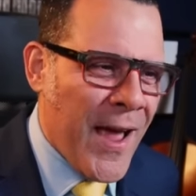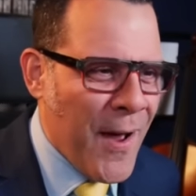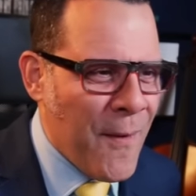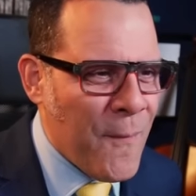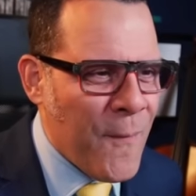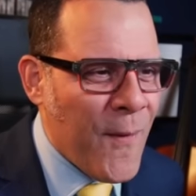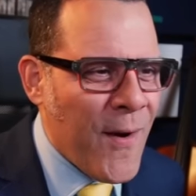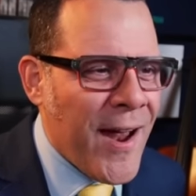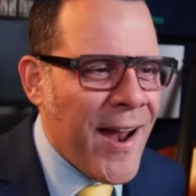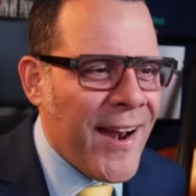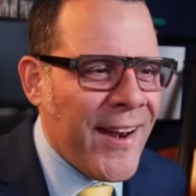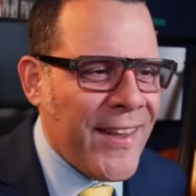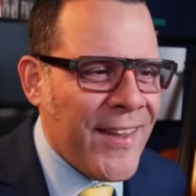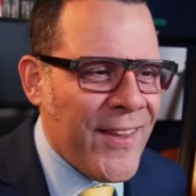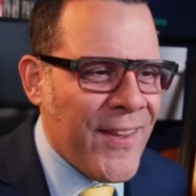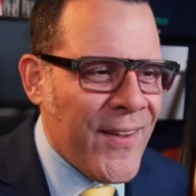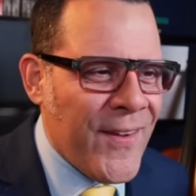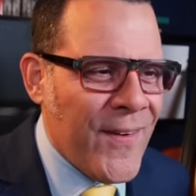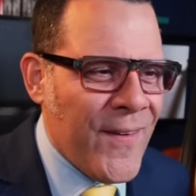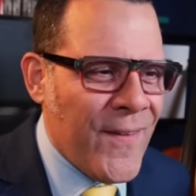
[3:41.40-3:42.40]
how are
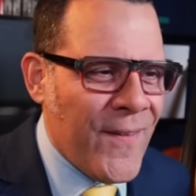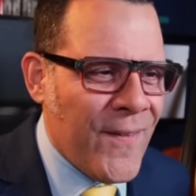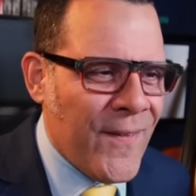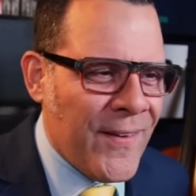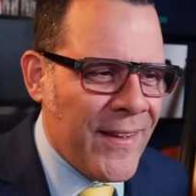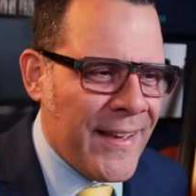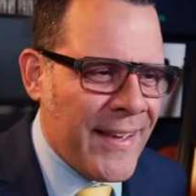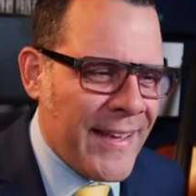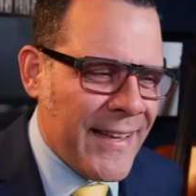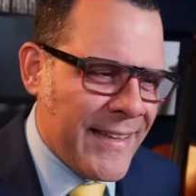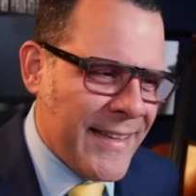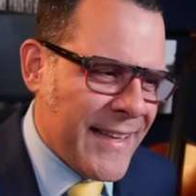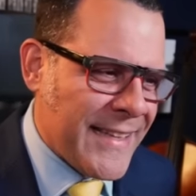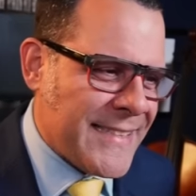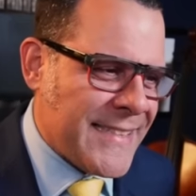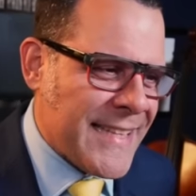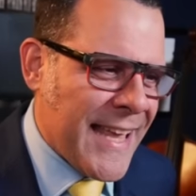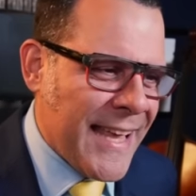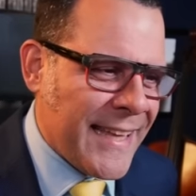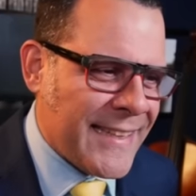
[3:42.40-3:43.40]
you?
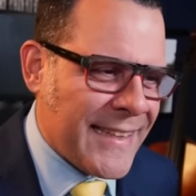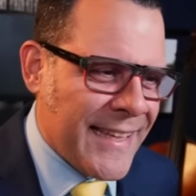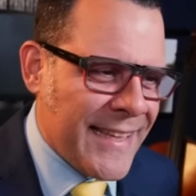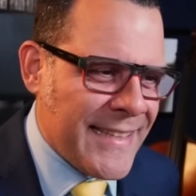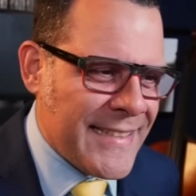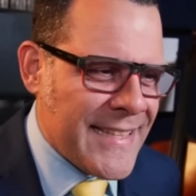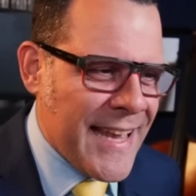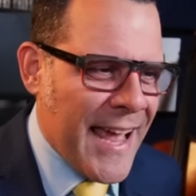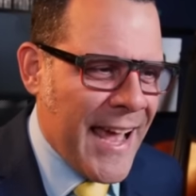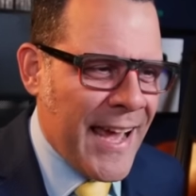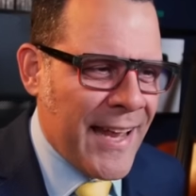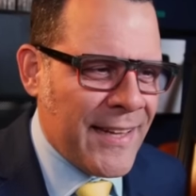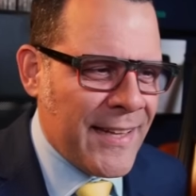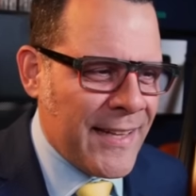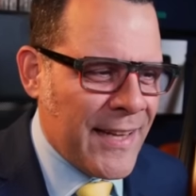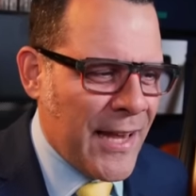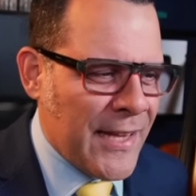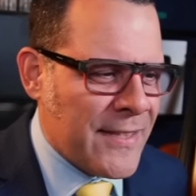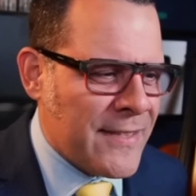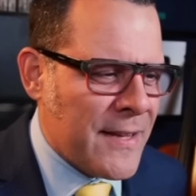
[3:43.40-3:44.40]
Exactly
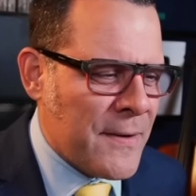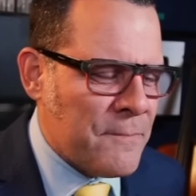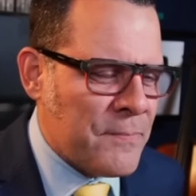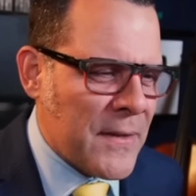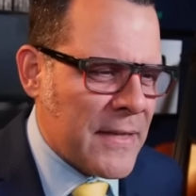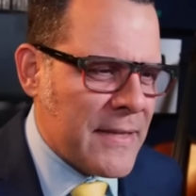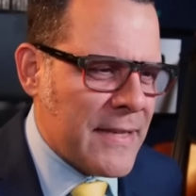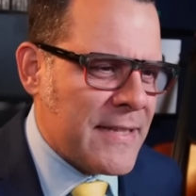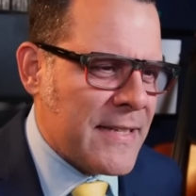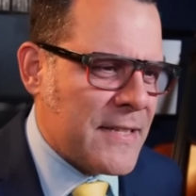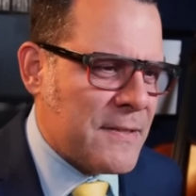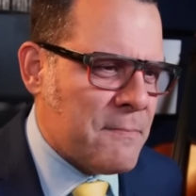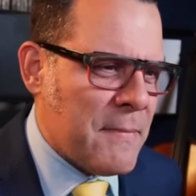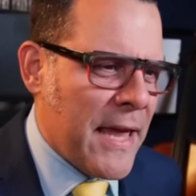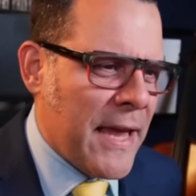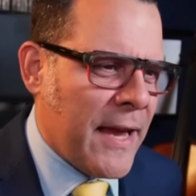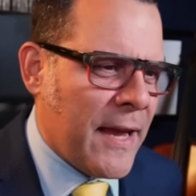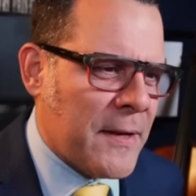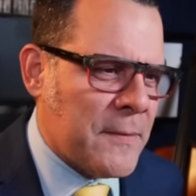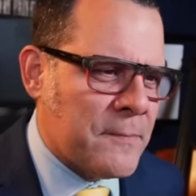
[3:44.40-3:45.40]
that. This is
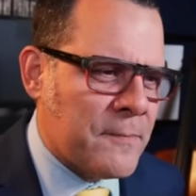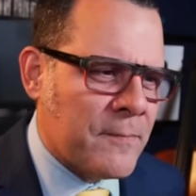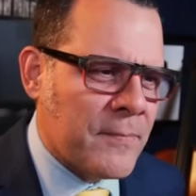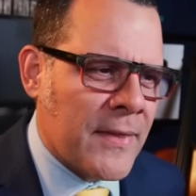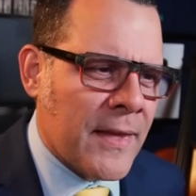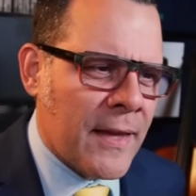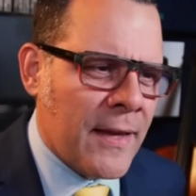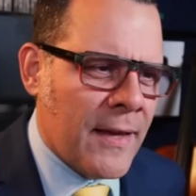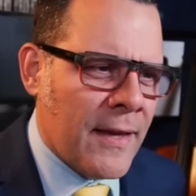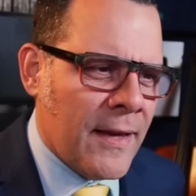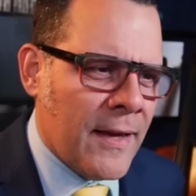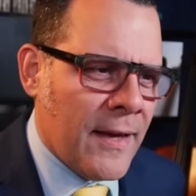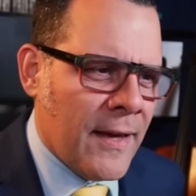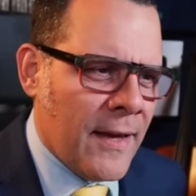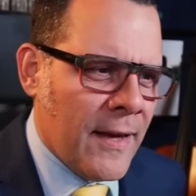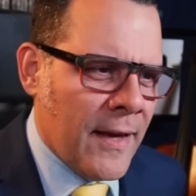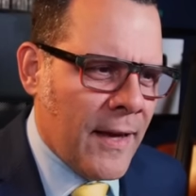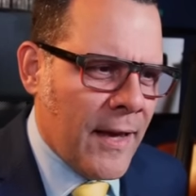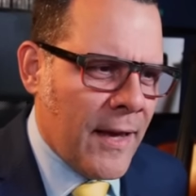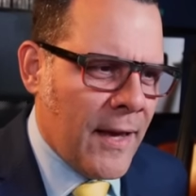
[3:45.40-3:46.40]
Meghan
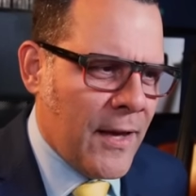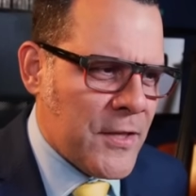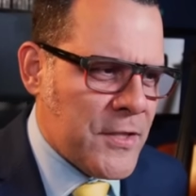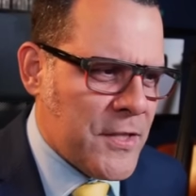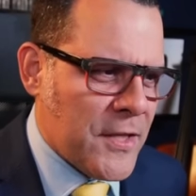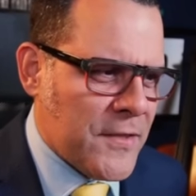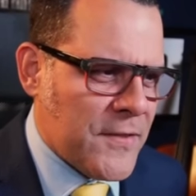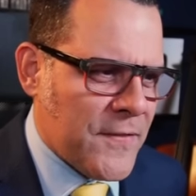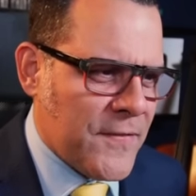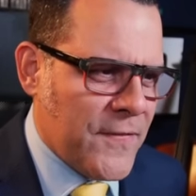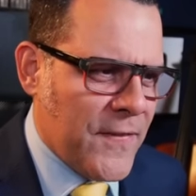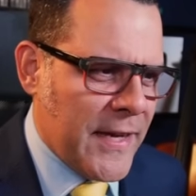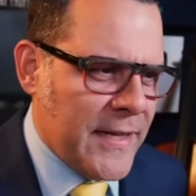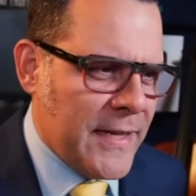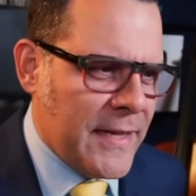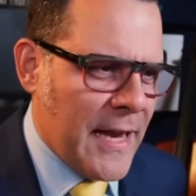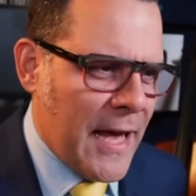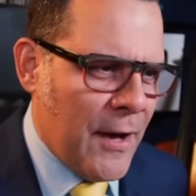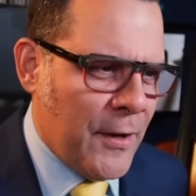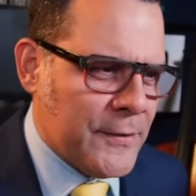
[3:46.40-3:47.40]
just
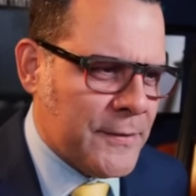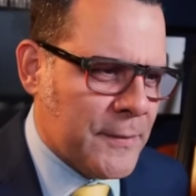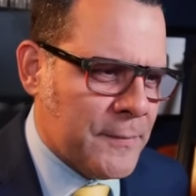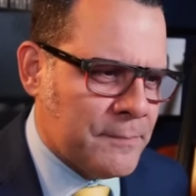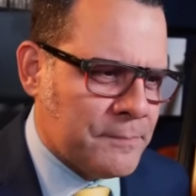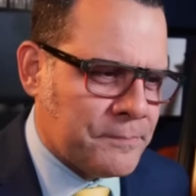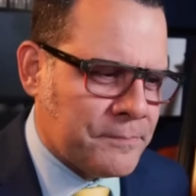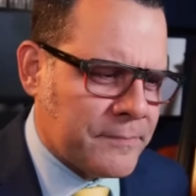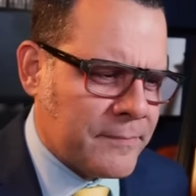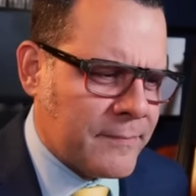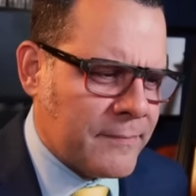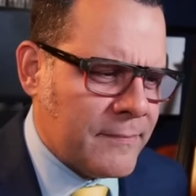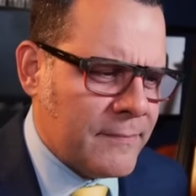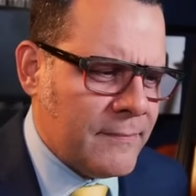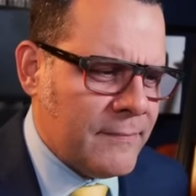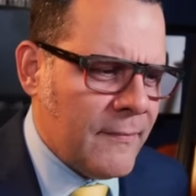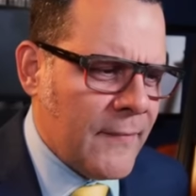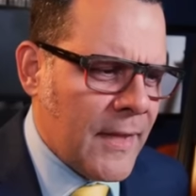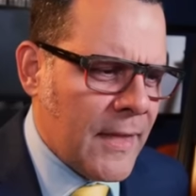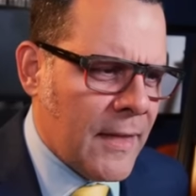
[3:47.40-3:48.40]
finding out.
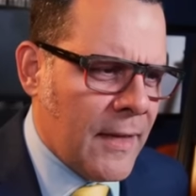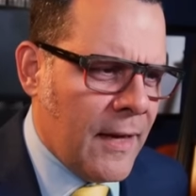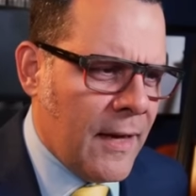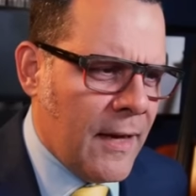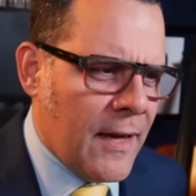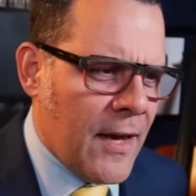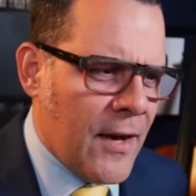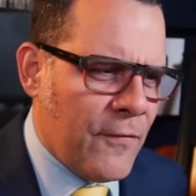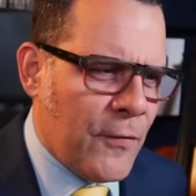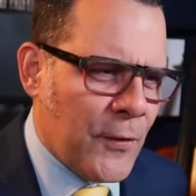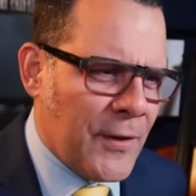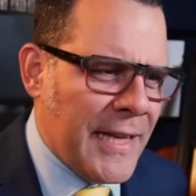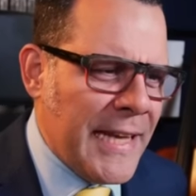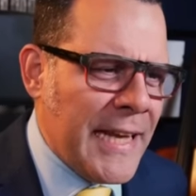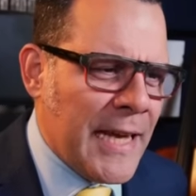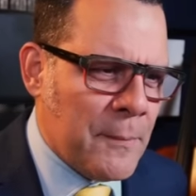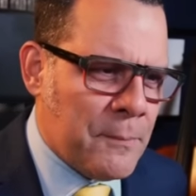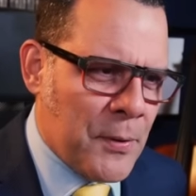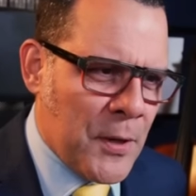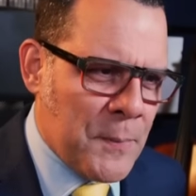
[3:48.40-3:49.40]
For
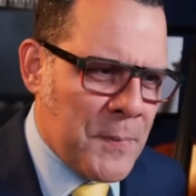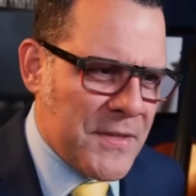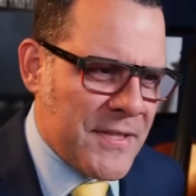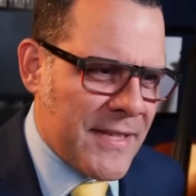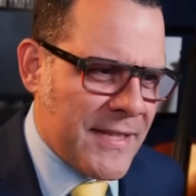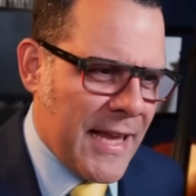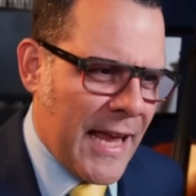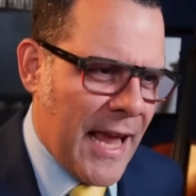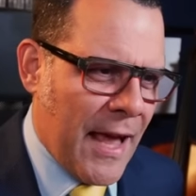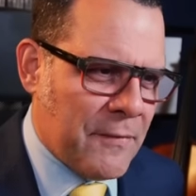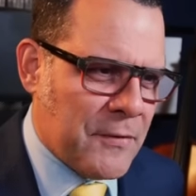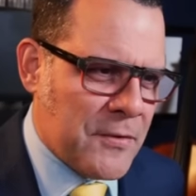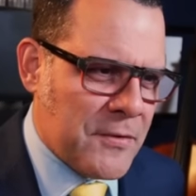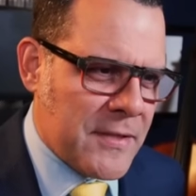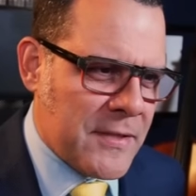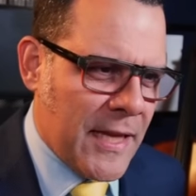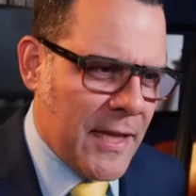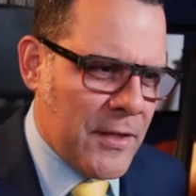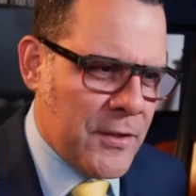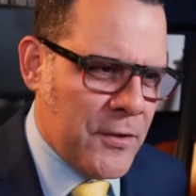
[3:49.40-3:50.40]
legal purposes, I have to
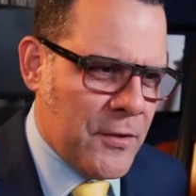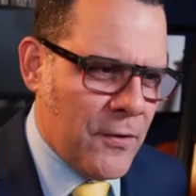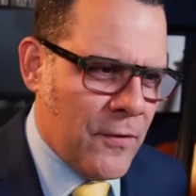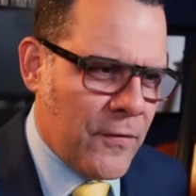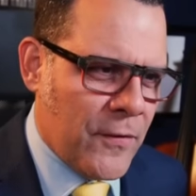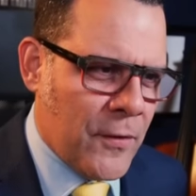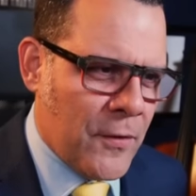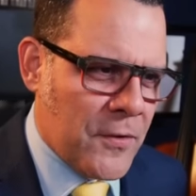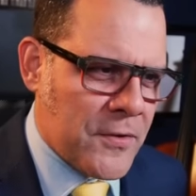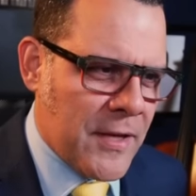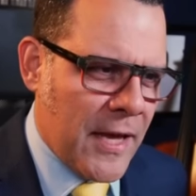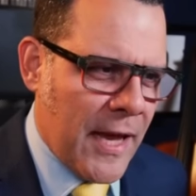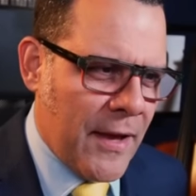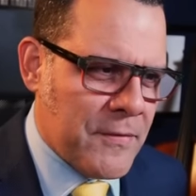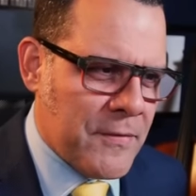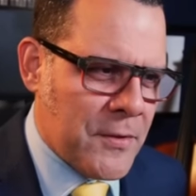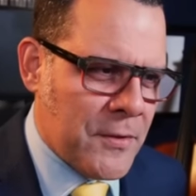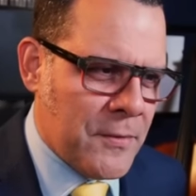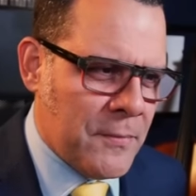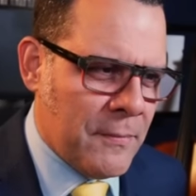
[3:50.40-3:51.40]
tell you, of course, I
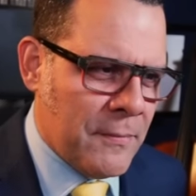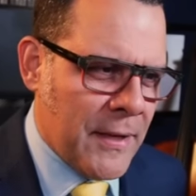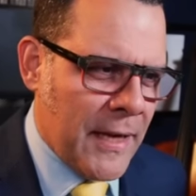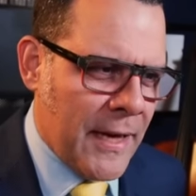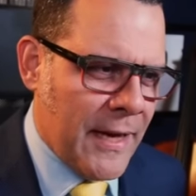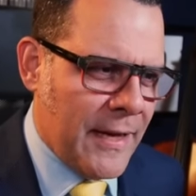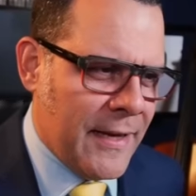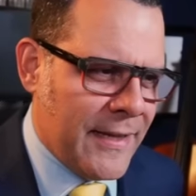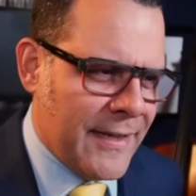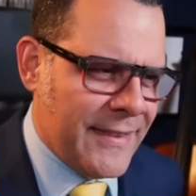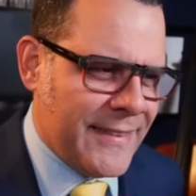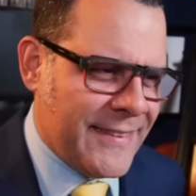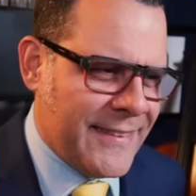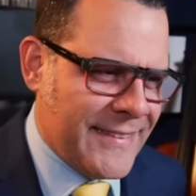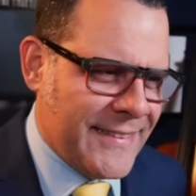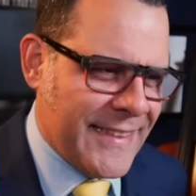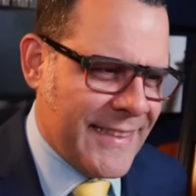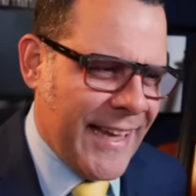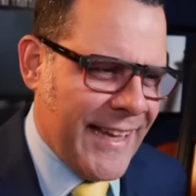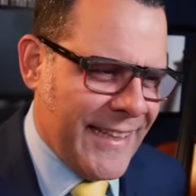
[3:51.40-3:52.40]
have to
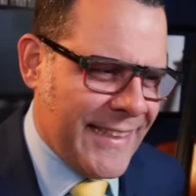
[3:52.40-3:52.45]
say